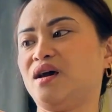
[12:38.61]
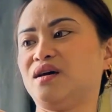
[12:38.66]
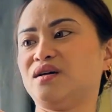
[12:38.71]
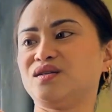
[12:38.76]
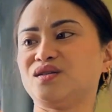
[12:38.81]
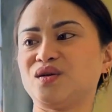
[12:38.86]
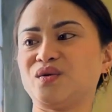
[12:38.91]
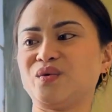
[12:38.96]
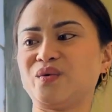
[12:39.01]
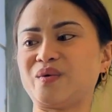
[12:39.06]

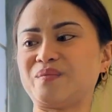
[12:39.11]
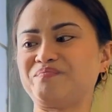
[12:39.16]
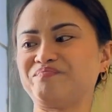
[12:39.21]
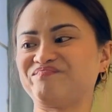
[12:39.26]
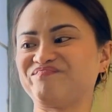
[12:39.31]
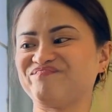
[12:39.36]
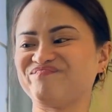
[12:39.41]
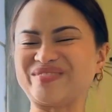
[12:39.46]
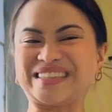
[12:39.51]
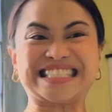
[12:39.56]
So
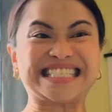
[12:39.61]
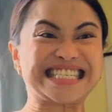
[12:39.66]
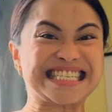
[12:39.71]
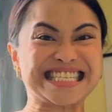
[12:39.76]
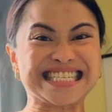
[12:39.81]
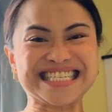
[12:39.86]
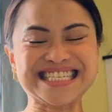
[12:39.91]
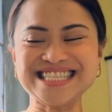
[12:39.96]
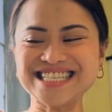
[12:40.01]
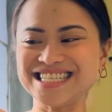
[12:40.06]

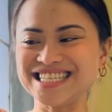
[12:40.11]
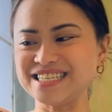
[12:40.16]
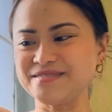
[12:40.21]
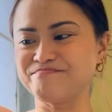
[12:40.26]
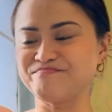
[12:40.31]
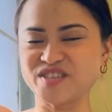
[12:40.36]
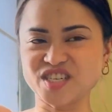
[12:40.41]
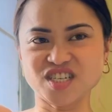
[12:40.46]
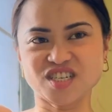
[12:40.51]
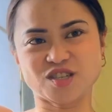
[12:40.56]
kind of
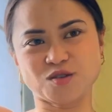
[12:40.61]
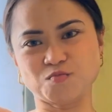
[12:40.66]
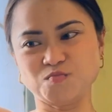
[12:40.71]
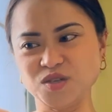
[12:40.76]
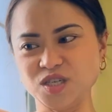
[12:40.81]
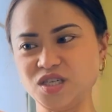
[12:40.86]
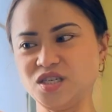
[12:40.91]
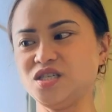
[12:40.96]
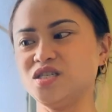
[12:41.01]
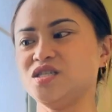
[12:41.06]
like bugs
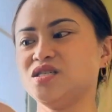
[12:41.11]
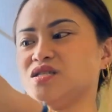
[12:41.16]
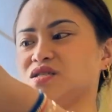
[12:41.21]
me.